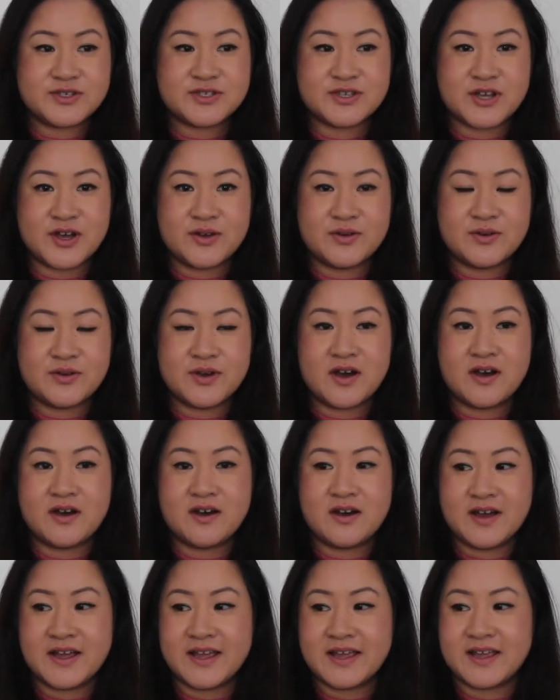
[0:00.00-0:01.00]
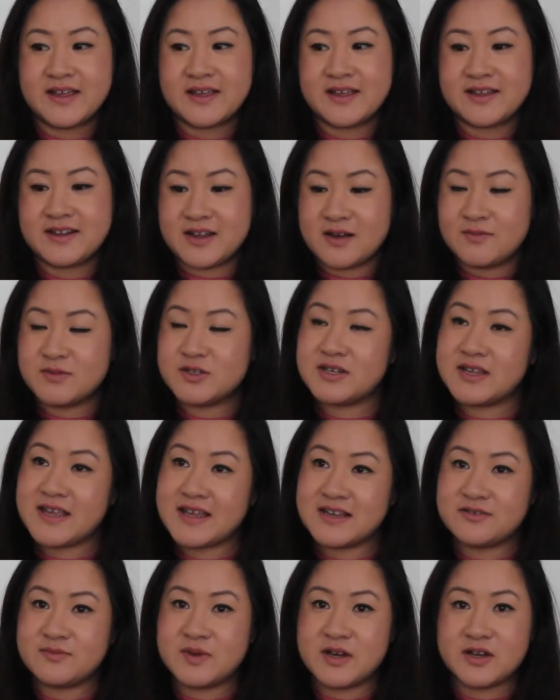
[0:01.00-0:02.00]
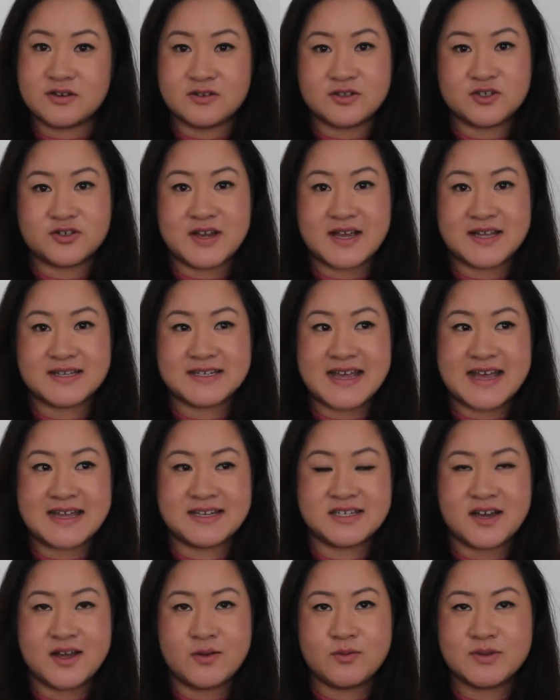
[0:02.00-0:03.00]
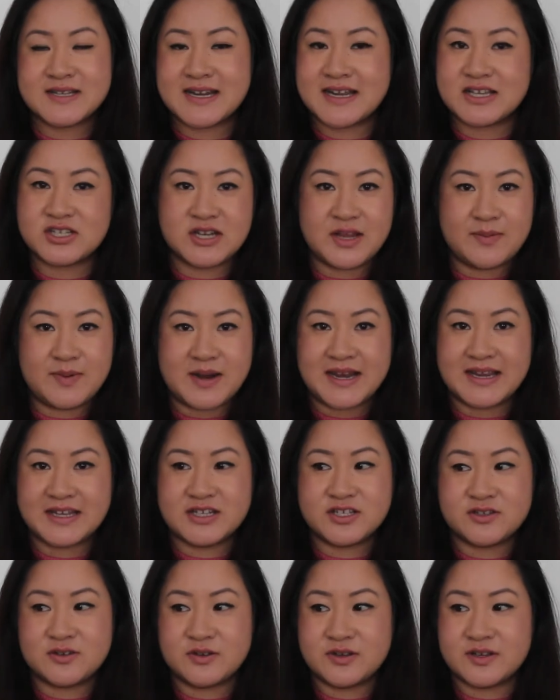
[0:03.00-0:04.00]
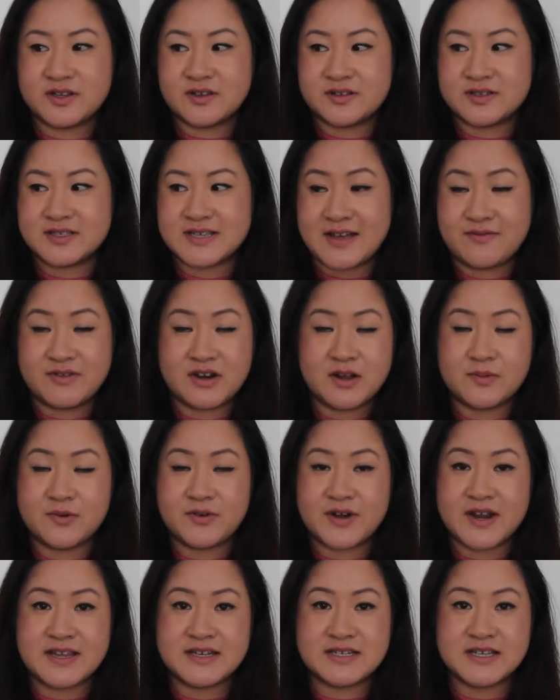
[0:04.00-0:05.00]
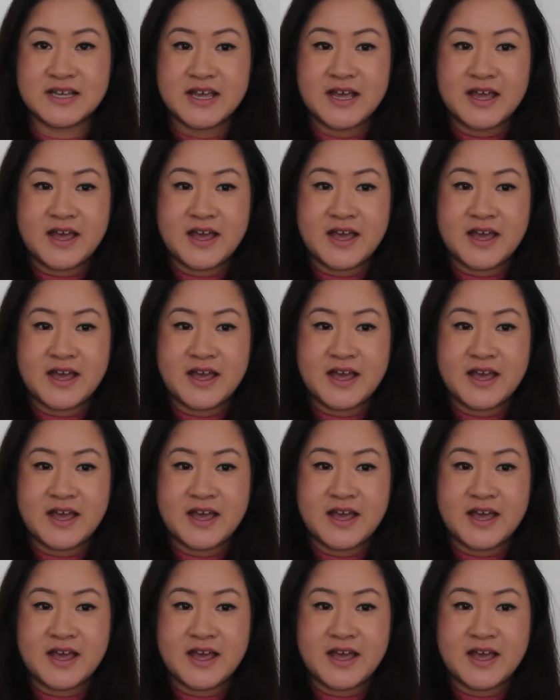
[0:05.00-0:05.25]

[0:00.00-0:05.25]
So I had come to the end of my contract, and I wasn't actually planning to have an upgrade.